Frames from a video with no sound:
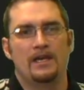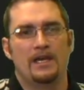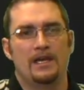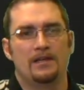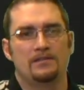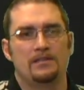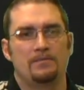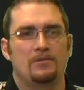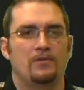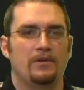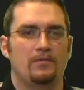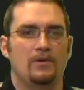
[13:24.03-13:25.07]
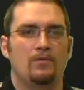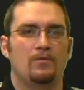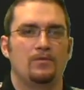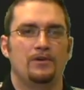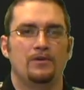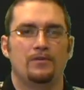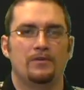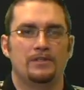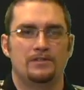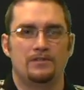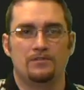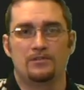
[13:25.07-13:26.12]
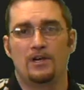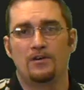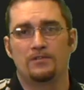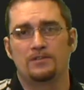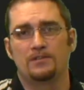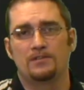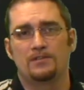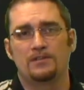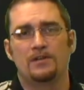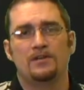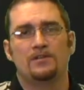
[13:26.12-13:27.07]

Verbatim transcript: And typically what we'll do is use hoses